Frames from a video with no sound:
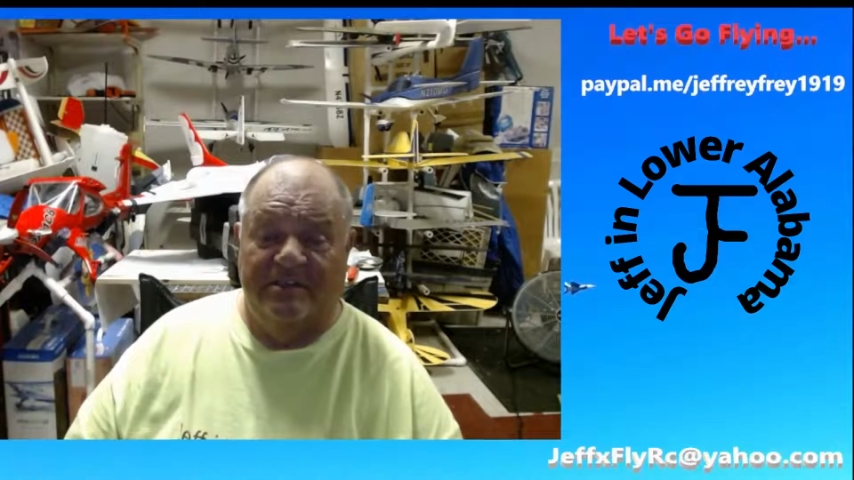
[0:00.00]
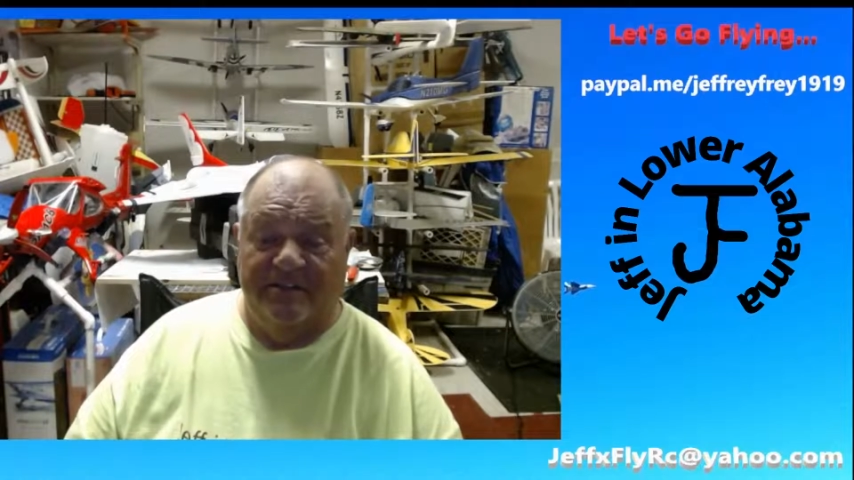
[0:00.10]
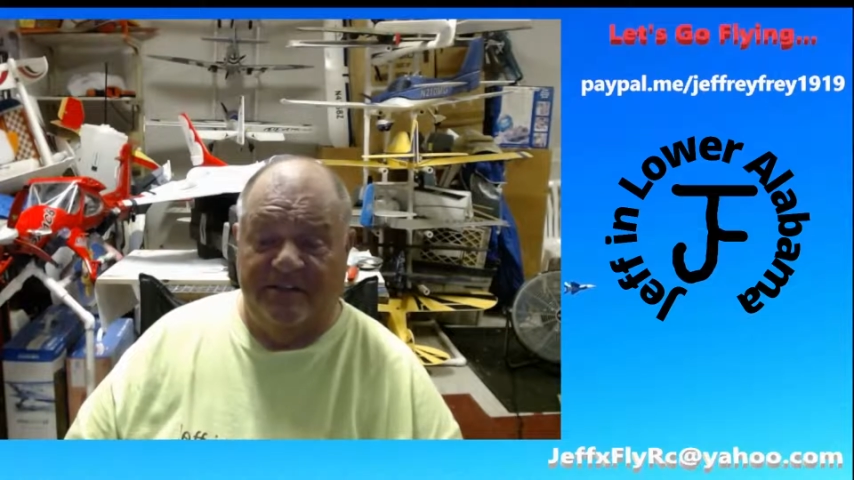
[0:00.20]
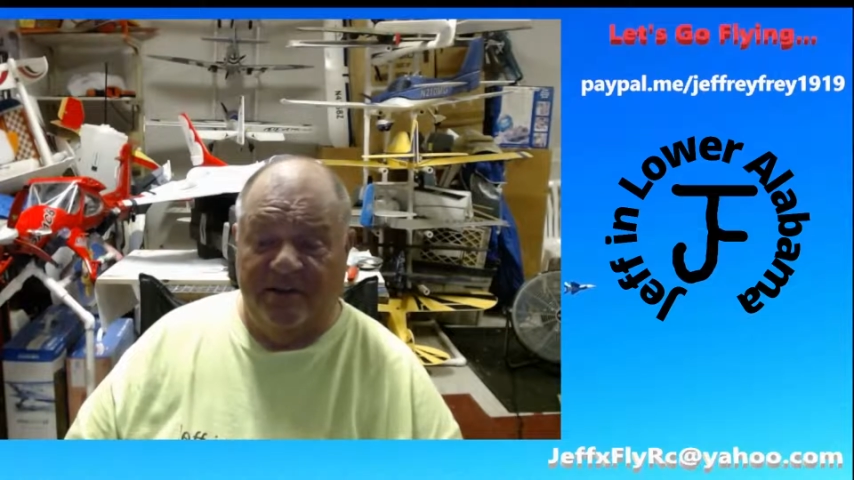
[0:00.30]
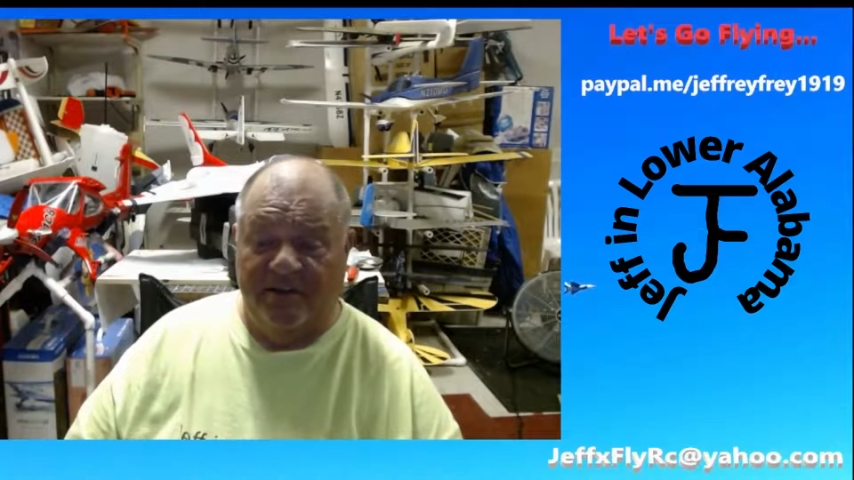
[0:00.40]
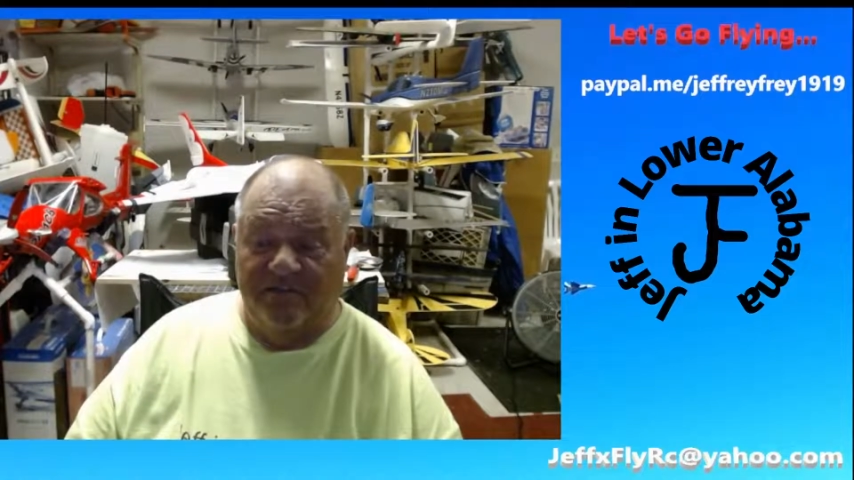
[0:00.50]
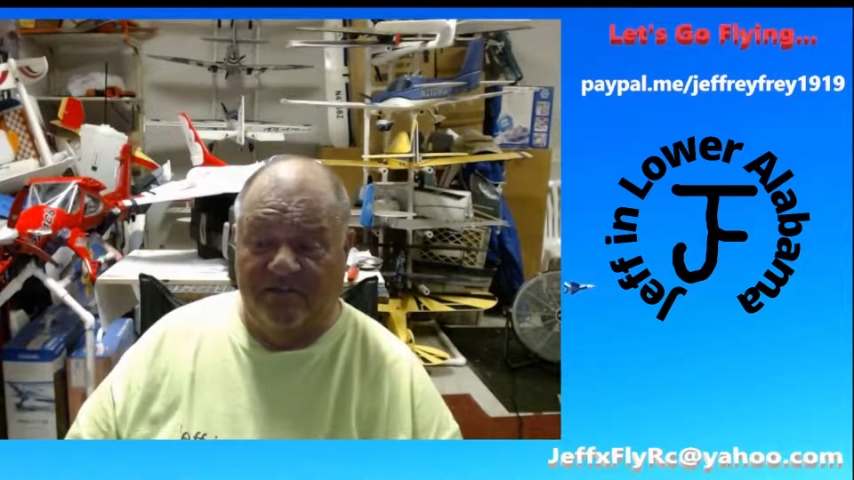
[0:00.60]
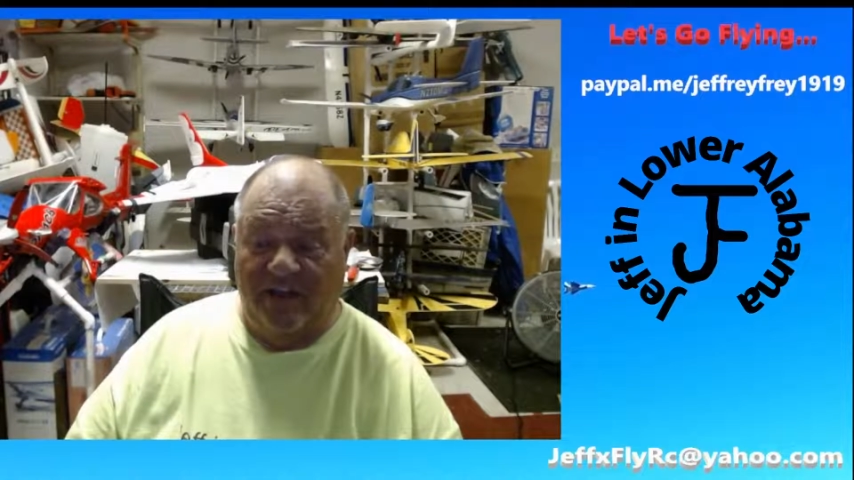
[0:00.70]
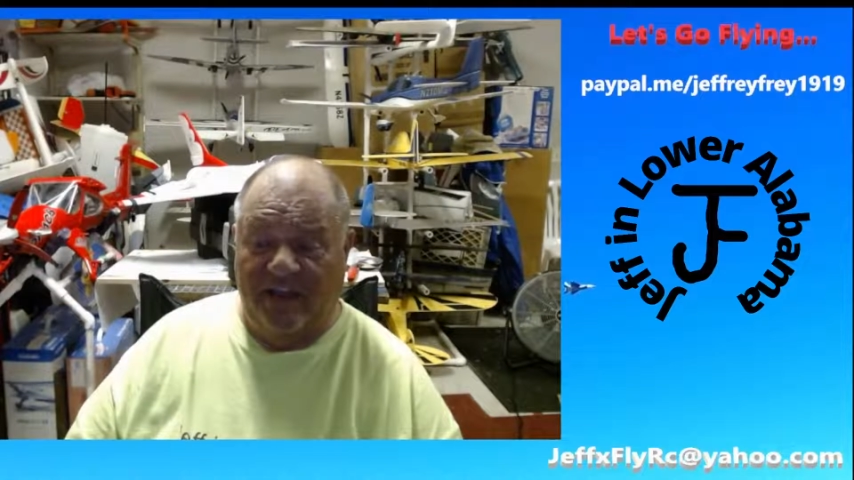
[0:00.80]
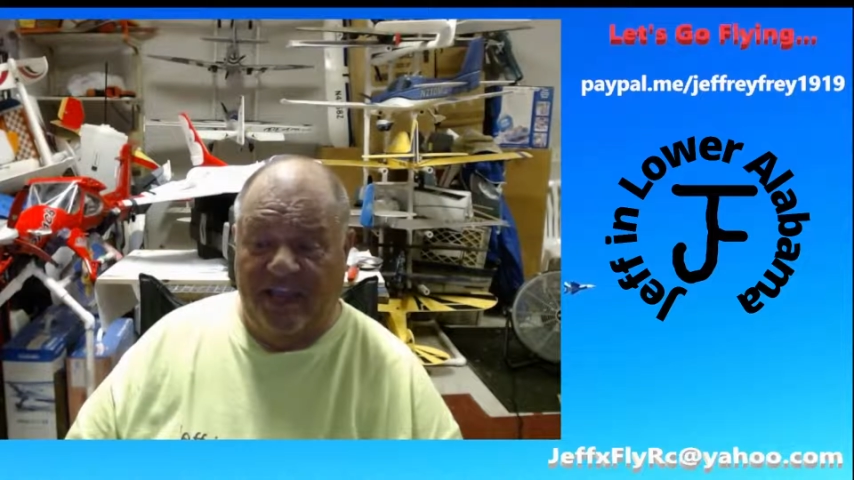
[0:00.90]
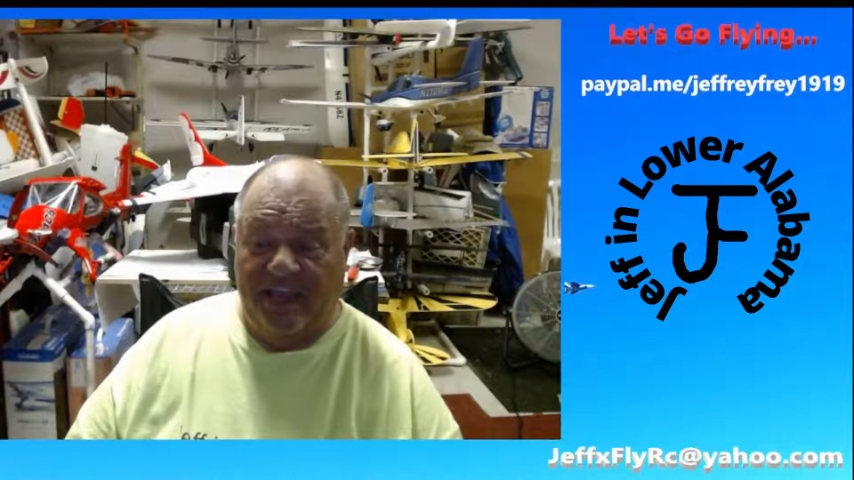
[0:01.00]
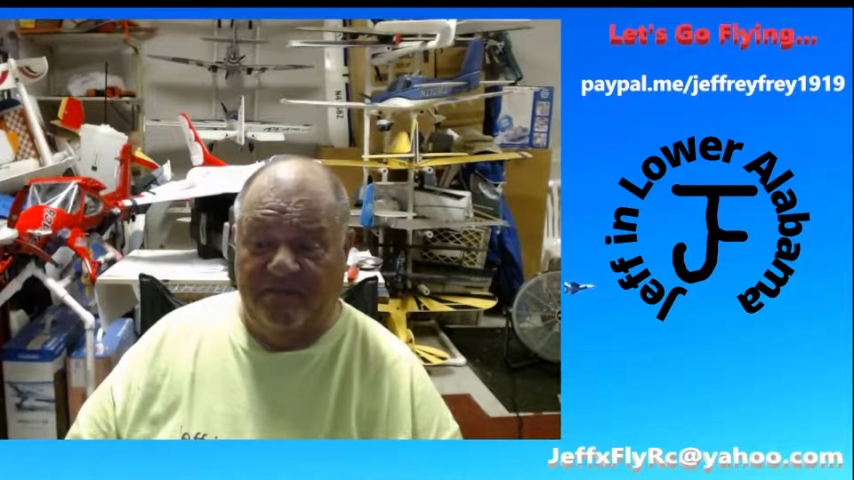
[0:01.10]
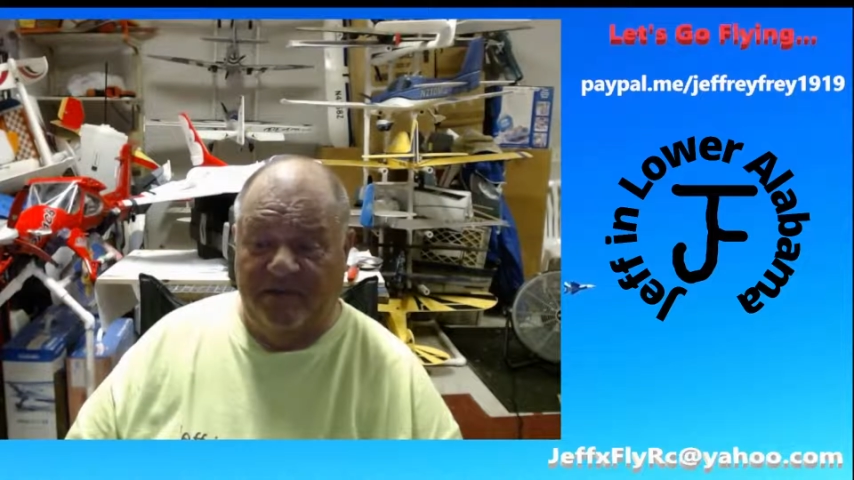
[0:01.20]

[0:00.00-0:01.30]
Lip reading: that they could fly at,